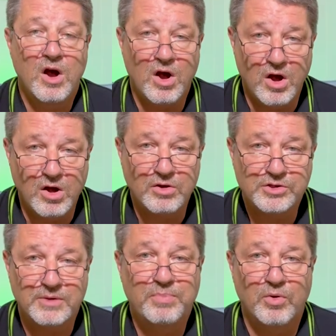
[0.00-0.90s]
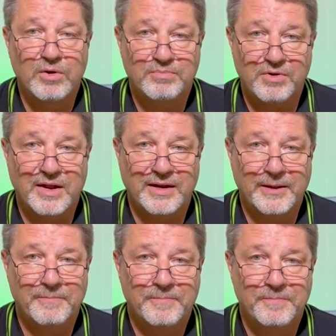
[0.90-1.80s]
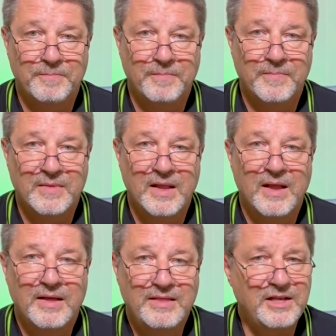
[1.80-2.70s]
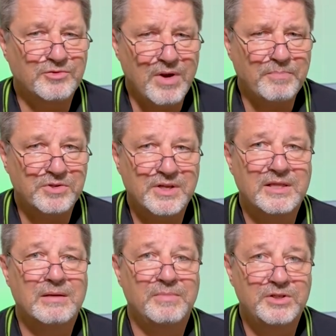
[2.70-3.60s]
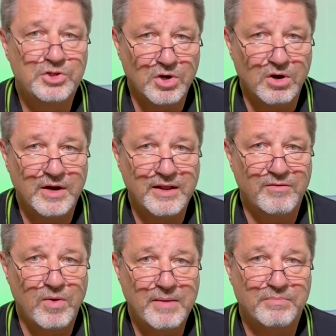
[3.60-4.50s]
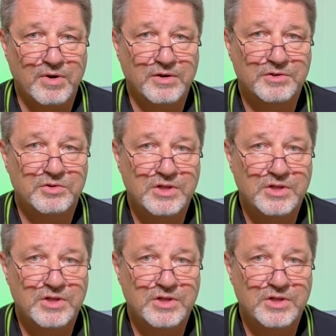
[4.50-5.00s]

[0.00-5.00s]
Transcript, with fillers: all support Brotli. These represent the majority of web browsers